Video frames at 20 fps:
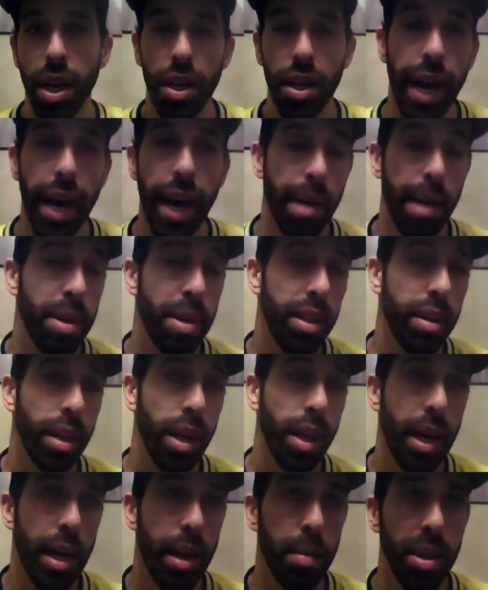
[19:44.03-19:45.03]
Yeah,
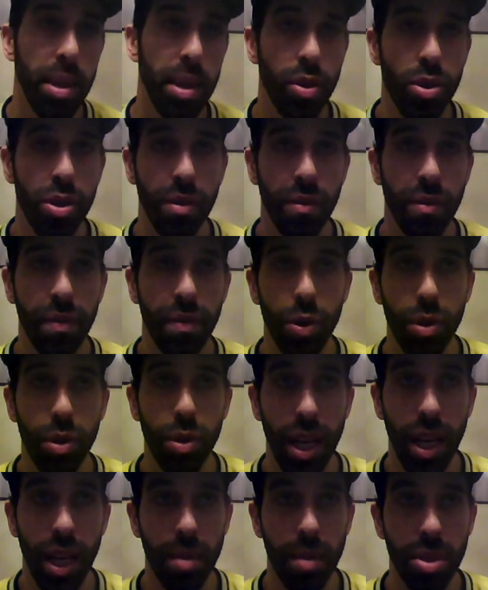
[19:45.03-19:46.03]
there's a few
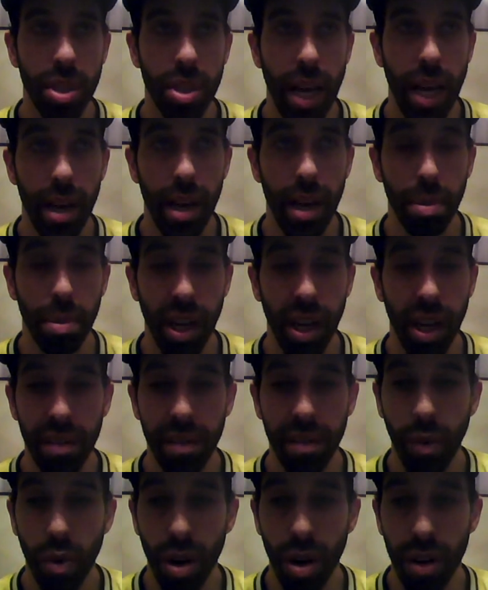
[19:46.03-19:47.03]
teams that play
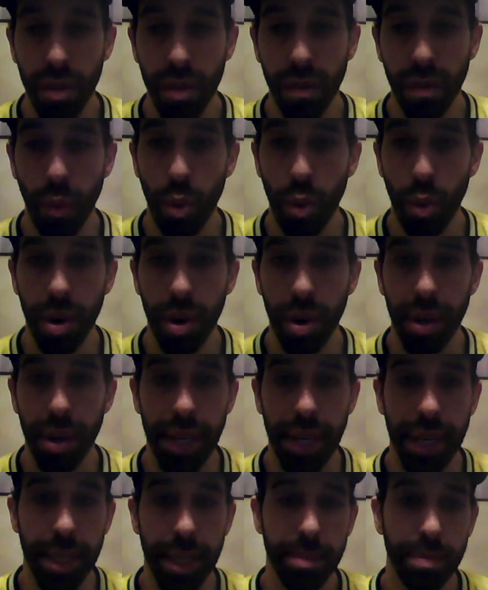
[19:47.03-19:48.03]

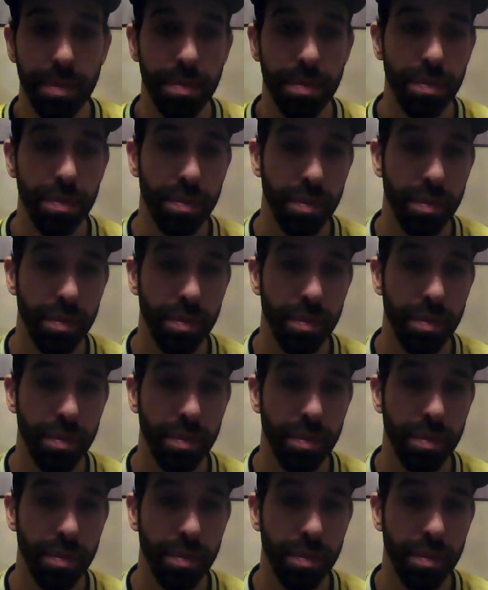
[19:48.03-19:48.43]
4-on-4.